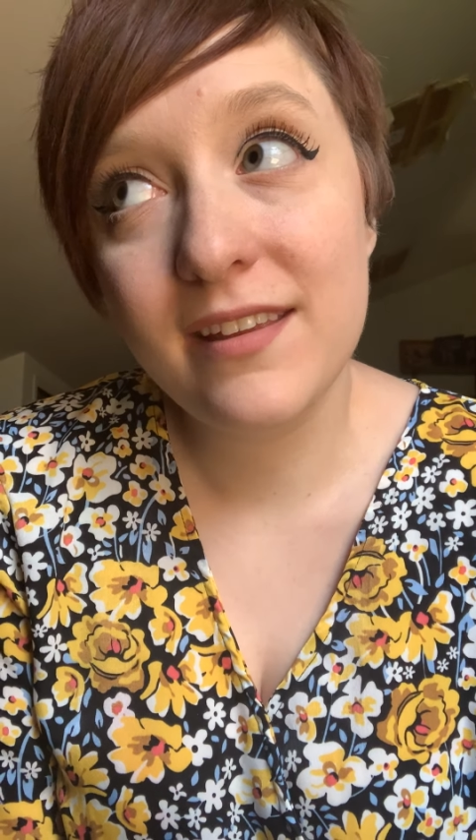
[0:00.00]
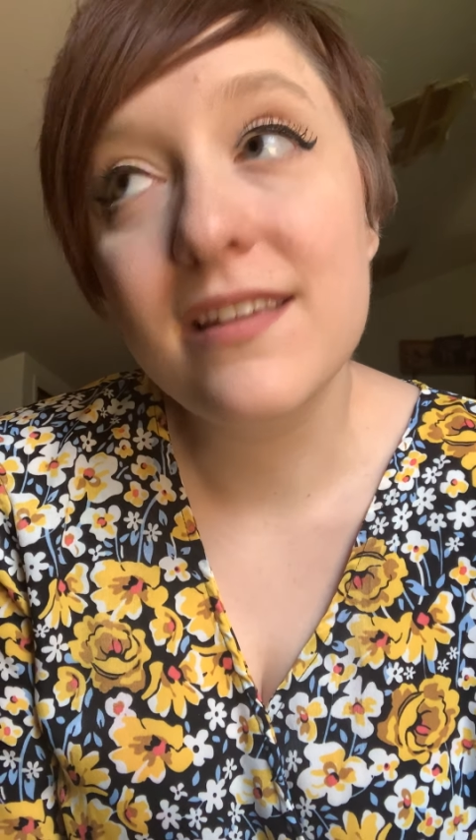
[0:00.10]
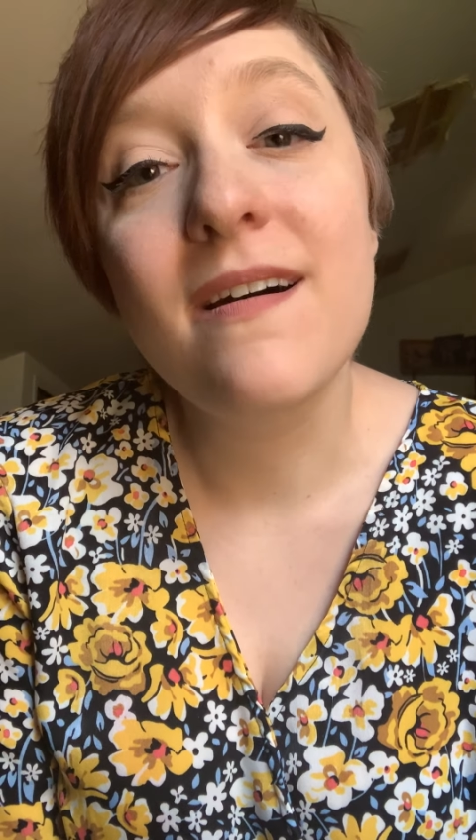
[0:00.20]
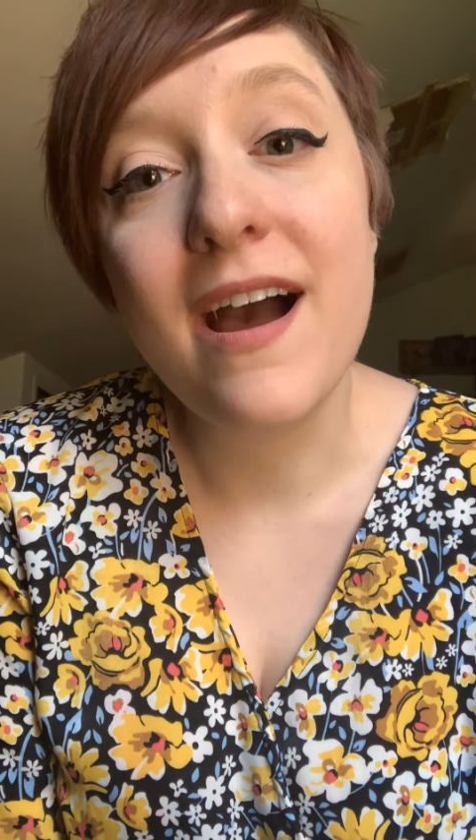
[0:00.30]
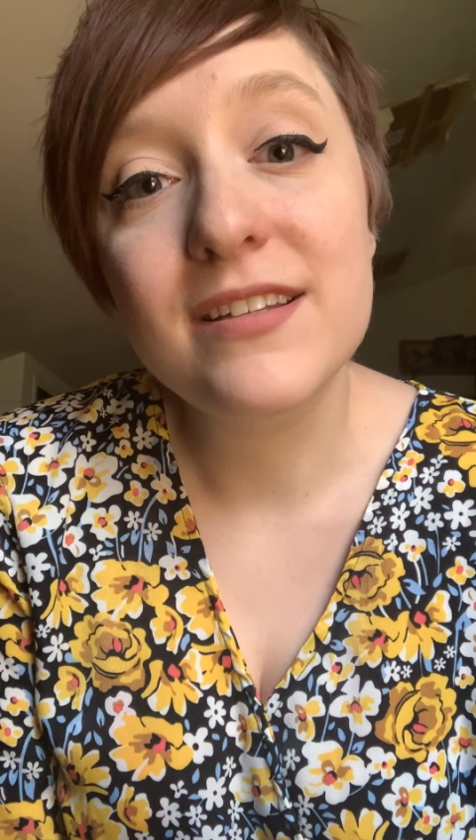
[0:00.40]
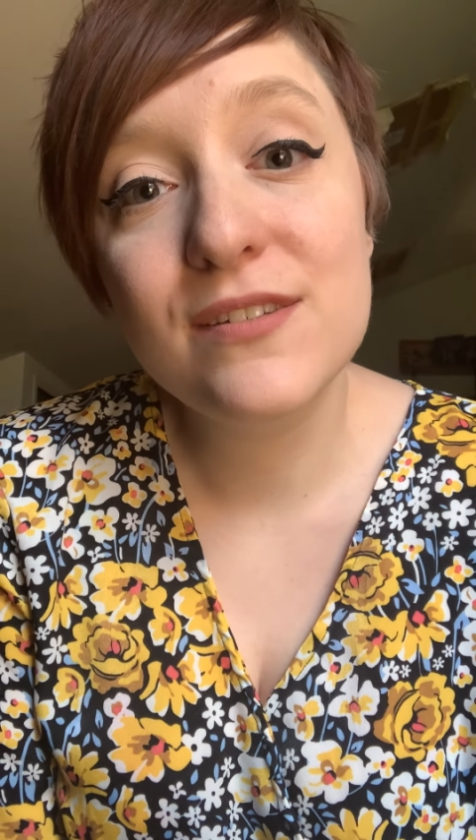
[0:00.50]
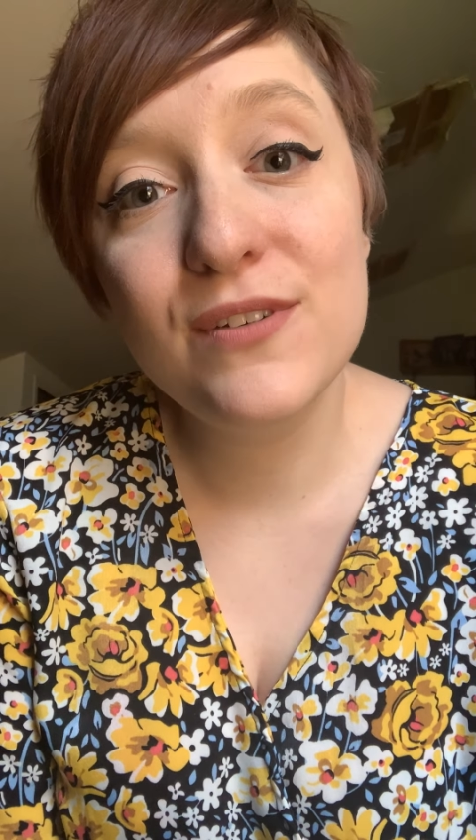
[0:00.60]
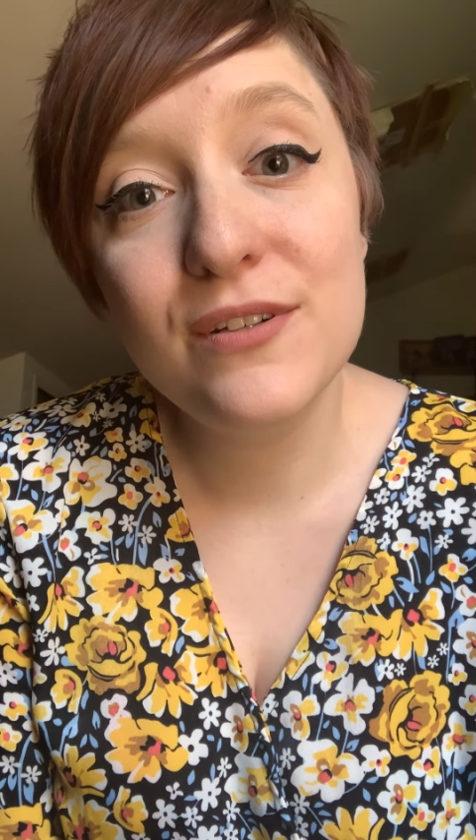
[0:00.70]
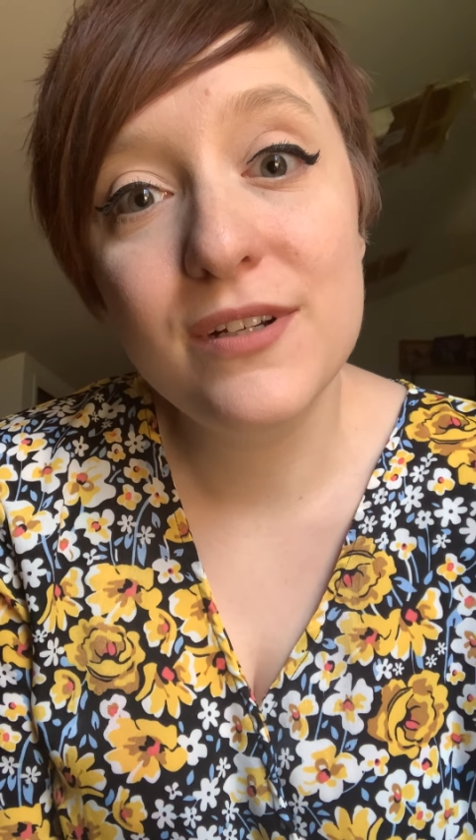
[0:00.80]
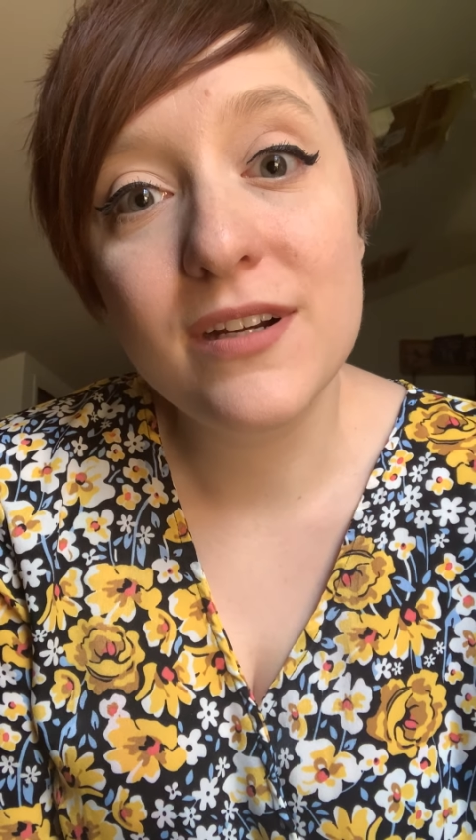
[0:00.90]
the last
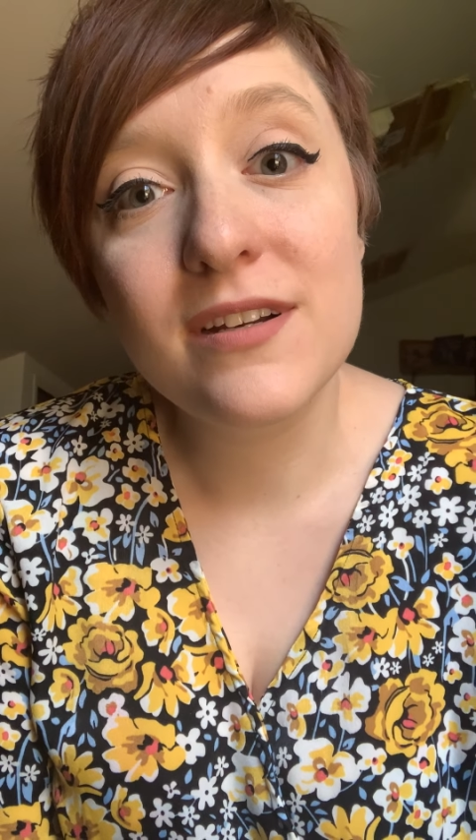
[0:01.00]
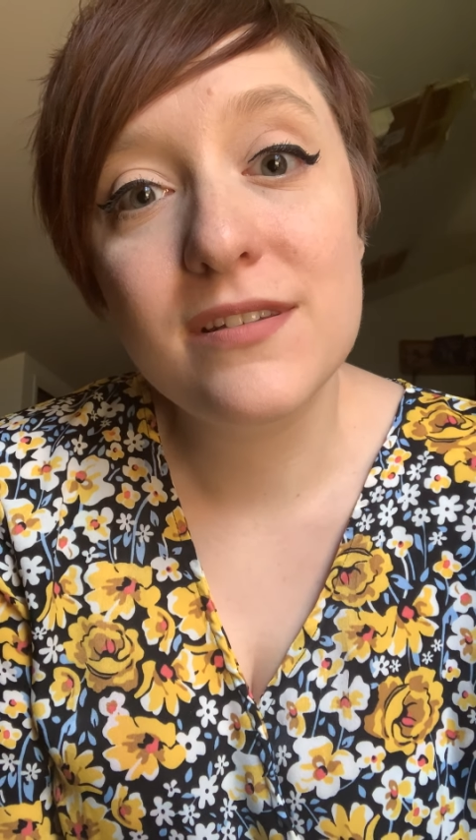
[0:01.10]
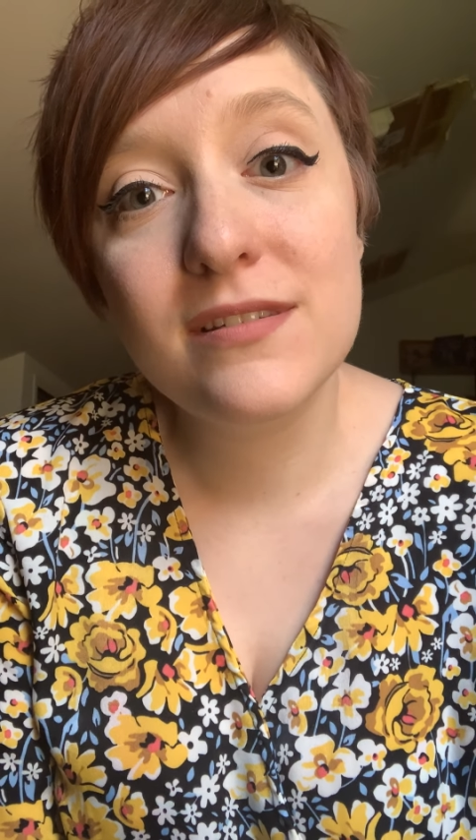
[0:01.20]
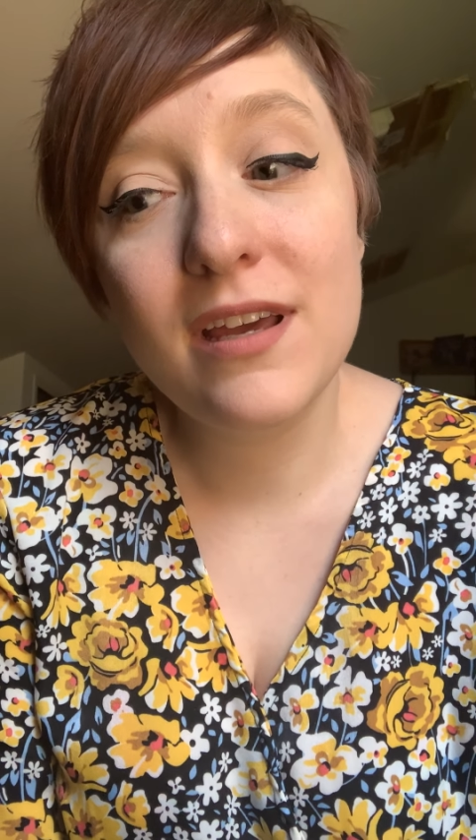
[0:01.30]
few years